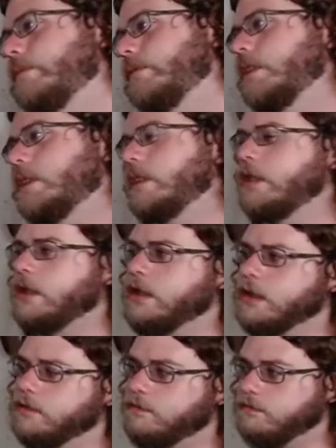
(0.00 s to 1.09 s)

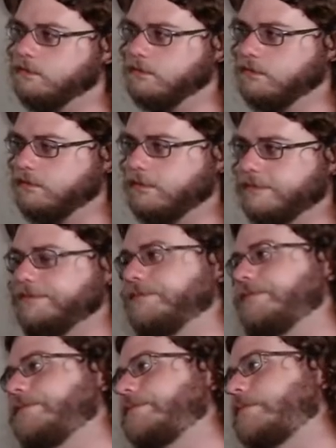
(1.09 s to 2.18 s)

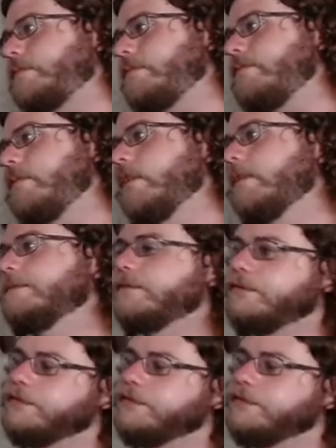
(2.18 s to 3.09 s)
(not speaking)